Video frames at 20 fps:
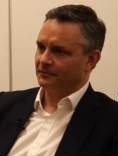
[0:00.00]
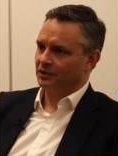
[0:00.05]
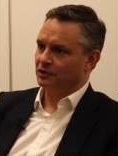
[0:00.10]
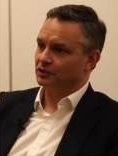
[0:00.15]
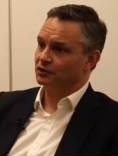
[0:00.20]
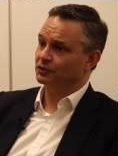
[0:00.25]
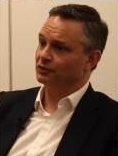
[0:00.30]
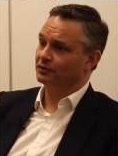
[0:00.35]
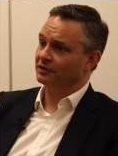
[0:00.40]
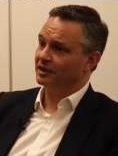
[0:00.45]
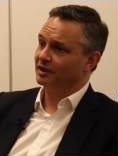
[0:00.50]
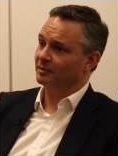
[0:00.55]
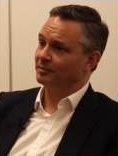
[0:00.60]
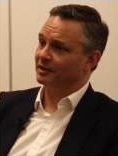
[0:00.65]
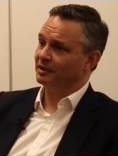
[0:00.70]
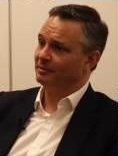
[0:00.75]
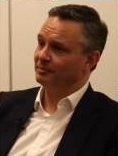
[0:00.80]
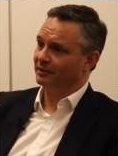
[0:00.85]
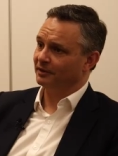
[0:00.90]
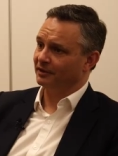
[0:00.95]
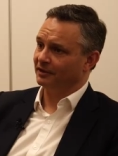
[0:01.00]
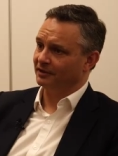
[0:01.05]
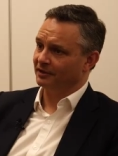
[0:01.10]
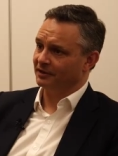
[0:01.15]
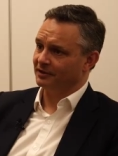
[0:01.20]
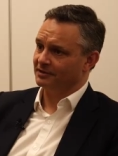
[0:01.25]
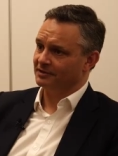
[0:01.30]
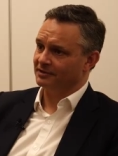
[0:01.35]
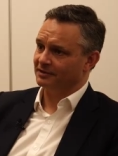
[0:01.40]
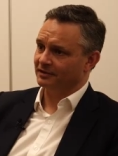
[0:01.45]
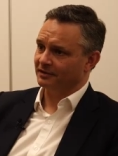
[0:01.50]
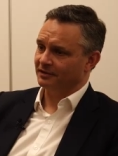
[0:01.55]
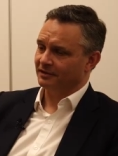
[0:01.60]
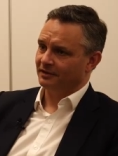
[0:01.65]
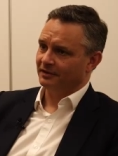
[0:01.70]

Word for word: Should there be billionaires? Mm.